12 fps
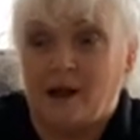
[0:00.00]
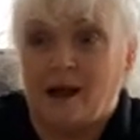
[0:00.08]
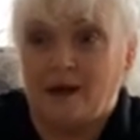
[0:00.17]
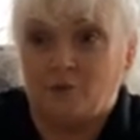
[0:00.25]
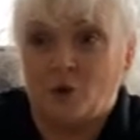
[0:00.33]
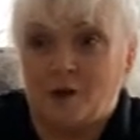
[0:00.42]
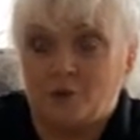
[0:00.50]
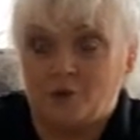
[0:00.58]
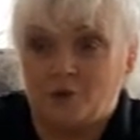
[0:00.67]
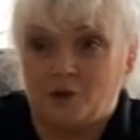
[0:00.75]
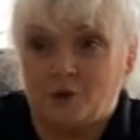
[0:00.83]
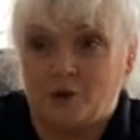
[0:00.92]
And what I'm going
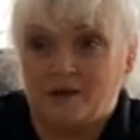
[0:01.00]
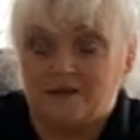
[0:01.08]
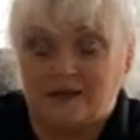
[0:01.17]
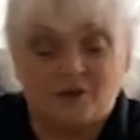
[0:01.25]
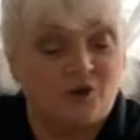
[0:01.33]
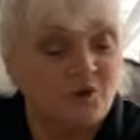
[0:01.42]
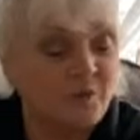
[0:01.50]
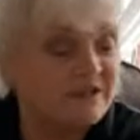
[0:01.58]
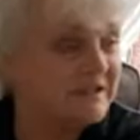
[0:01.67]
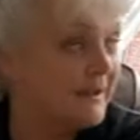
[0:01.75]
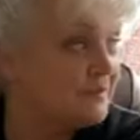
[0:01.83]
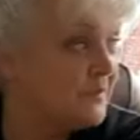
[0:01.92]
to do is, I don't know
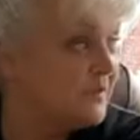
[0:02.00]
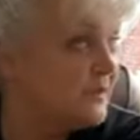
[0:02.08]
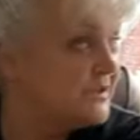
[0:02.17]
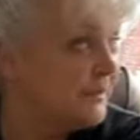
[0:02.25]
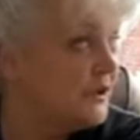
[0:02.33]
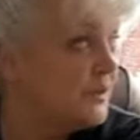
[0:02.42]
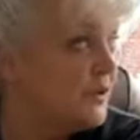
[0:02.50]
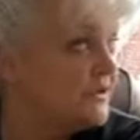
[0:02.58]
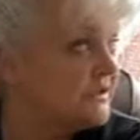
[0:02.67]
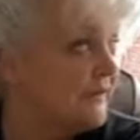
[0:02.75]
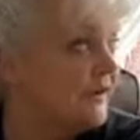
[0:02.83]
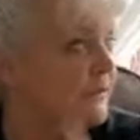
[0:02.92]
which lamp, which I'm going to put this on.